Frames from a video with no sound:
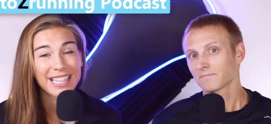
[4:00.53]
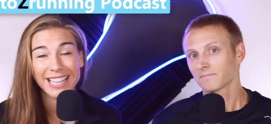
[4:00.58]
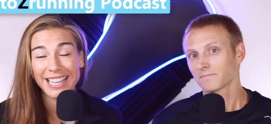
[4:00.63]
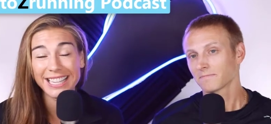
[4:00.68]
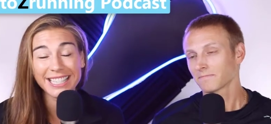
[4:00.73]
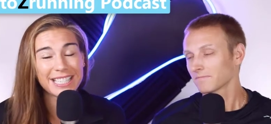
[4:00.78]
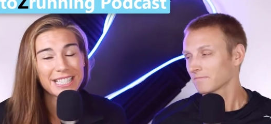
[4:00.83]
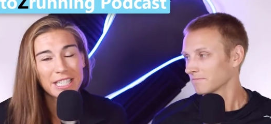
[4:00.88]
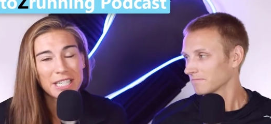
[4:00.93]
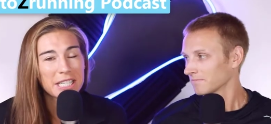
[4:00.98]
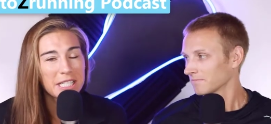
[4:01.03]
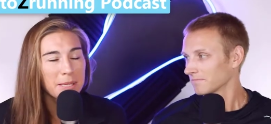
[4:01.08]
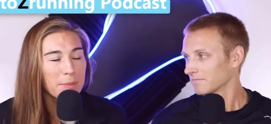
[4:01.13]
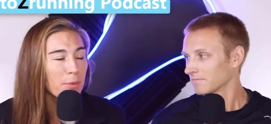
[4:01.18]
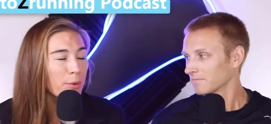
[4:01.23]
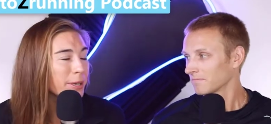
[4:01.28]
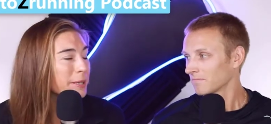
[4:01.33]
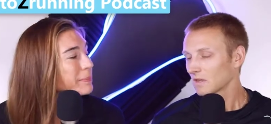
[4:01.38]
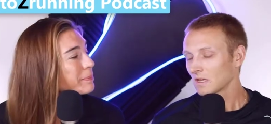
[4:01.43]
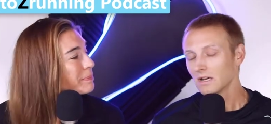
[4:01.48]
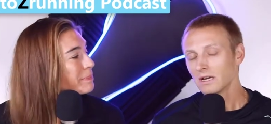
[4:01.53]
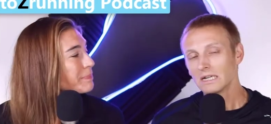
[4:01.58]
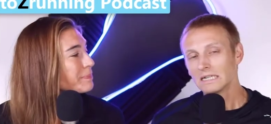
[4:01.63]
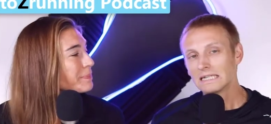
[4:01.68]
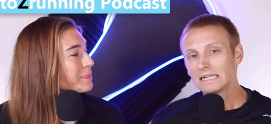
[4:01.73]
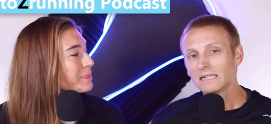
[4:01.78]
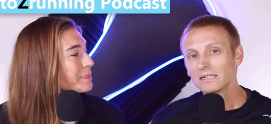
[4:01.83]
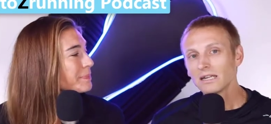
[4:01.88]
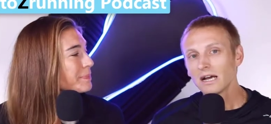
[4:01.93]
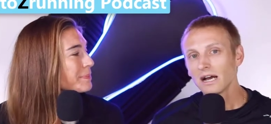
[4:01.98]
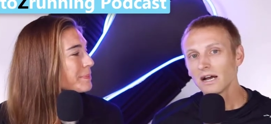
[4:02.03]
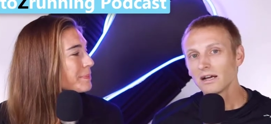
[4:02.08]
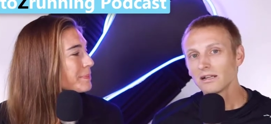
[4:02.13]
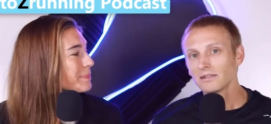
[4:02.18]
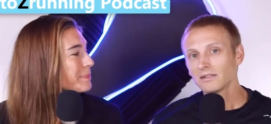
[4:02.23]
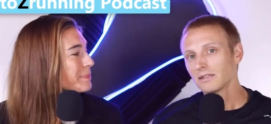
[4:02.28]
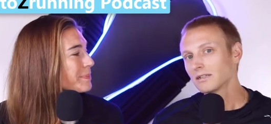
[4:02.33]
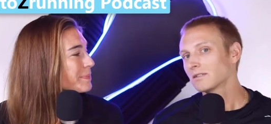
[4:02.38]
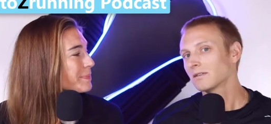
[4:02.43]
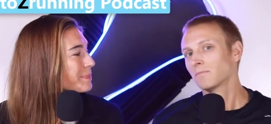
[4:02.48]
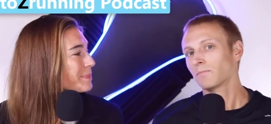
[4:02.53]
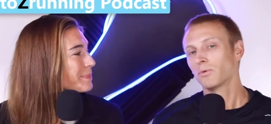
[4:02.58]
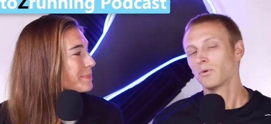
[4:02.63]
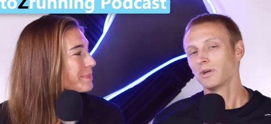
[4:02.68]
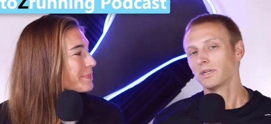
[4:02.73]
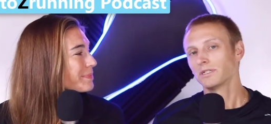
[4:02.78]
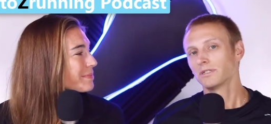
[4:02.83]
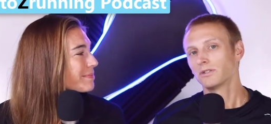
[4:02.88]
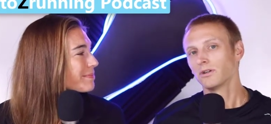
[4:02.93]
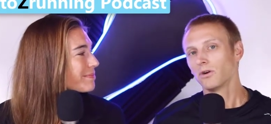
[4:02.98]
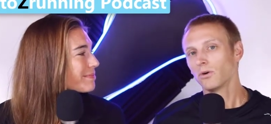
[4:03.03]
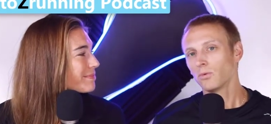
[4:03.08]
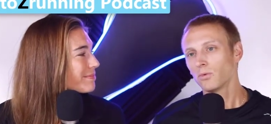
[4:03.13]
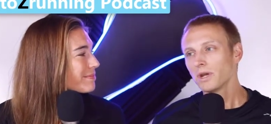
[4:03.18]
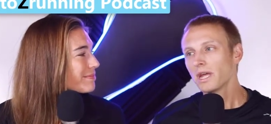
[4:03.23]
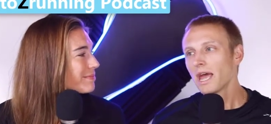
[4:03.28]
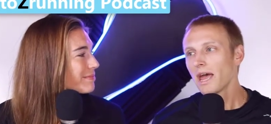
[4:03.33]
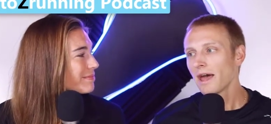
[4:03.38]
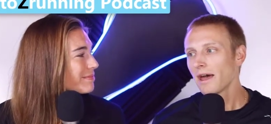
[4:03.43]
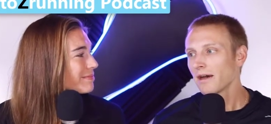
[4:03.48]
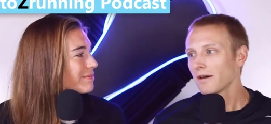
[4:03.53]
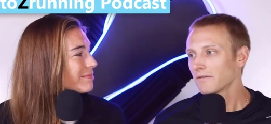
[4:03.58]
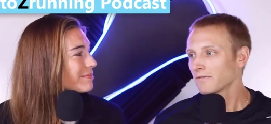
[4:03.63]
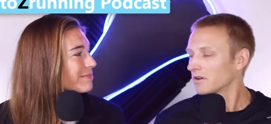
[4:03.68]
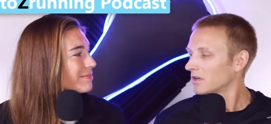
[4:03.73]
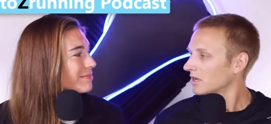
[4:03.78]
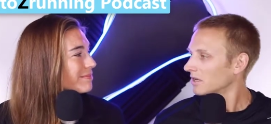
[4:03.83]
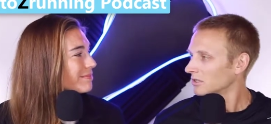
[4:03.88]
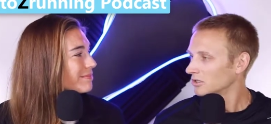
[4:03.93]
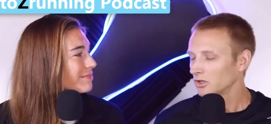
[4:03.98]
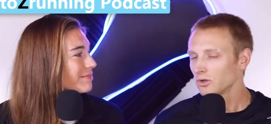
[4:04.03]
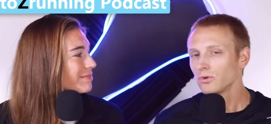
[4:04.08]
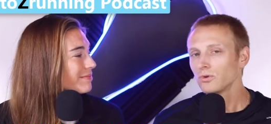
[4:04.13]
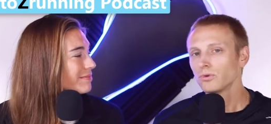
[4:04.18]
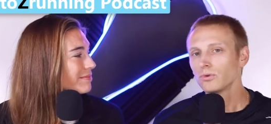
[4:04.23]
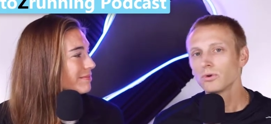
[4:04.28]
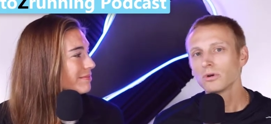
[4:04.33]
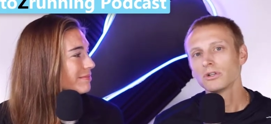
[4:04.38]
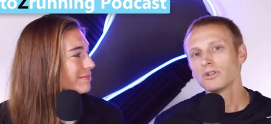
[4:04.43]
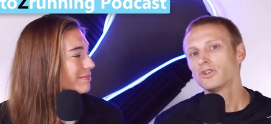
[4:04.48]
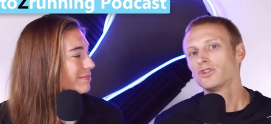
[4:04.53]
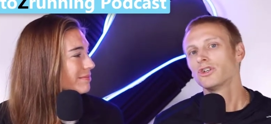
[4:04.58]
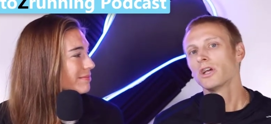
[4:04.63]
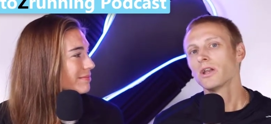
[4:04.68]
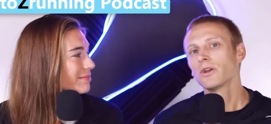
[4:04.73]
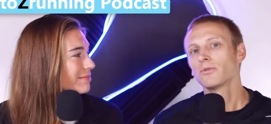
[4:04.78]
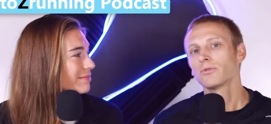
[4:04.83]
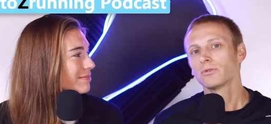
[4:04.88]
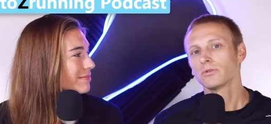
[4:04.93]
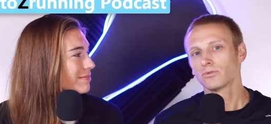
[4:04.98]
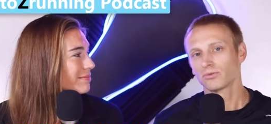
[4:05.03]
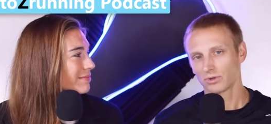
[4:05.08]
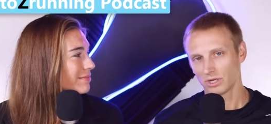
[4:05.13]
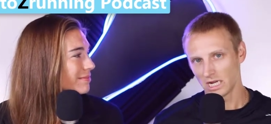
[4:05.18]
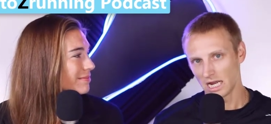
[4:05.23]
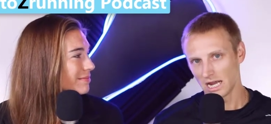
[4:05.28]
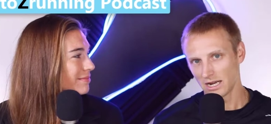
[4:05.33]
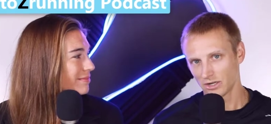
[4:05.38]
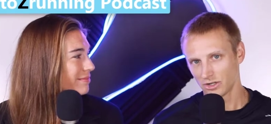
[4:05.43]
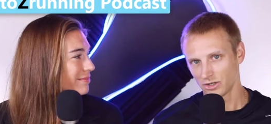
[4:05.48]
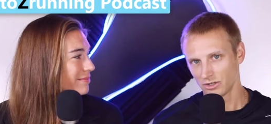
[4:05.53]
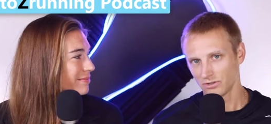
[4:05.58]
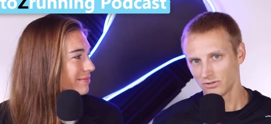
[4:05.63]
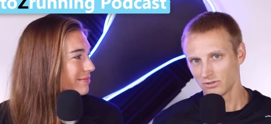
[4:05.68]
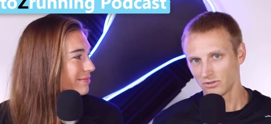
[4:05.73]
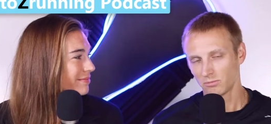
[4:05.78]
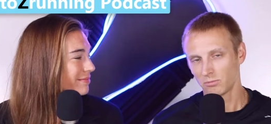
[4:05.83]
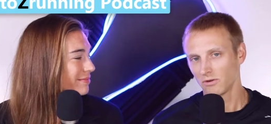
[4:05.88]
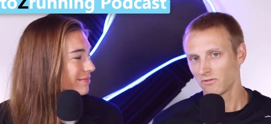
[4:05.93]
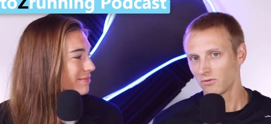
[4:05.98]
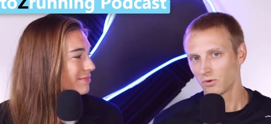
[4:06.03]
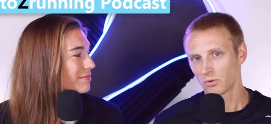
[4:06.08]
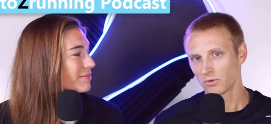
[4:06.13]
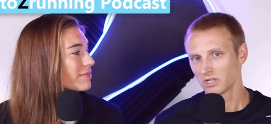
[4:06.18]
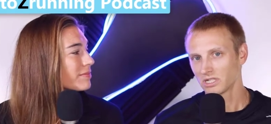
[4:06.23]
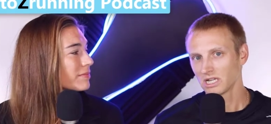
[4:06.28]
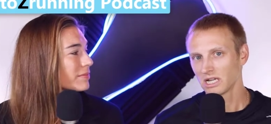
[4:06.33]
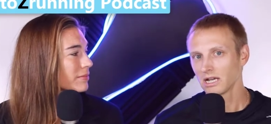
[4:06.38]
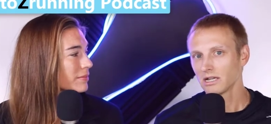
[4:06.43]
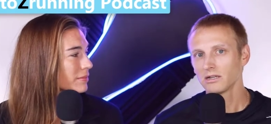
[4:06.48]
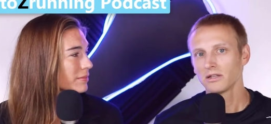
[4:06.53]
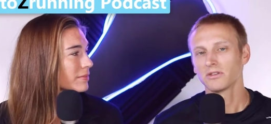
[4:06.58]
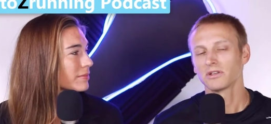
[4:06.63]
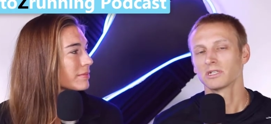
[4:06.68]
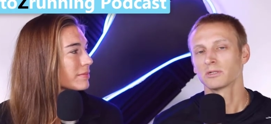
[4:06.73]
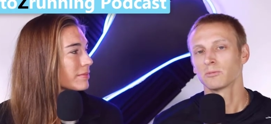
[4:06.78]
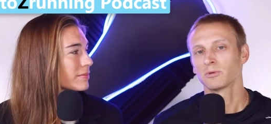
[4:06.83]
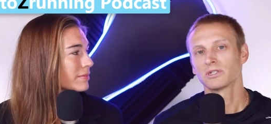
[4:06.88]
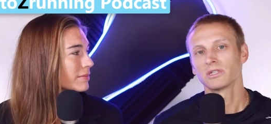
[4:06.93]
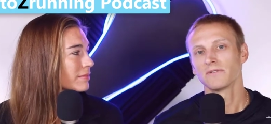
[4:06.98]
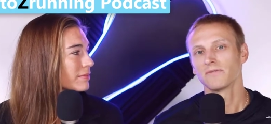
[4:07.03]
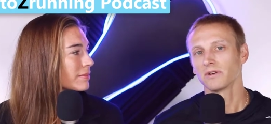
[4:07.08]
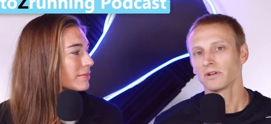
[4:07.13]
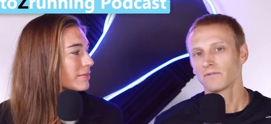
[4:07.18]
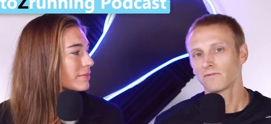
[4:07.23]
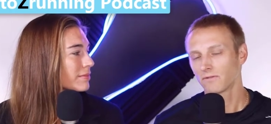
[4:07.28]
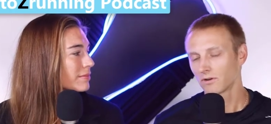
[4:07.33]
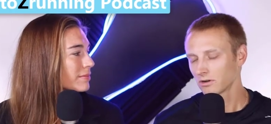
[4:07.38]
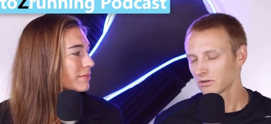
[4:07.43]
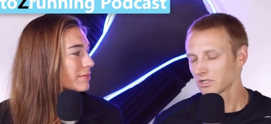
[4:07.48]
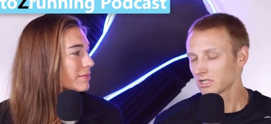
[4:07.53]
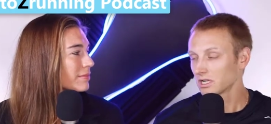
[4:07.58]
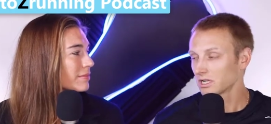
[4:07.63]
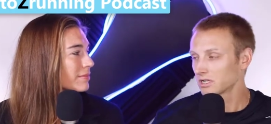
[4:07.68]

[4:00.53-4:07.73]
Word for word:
Speaker 1: it didn't disappoint.
Speaker 2: Did not disappoint. So we have two general reactions before we say anything specific. First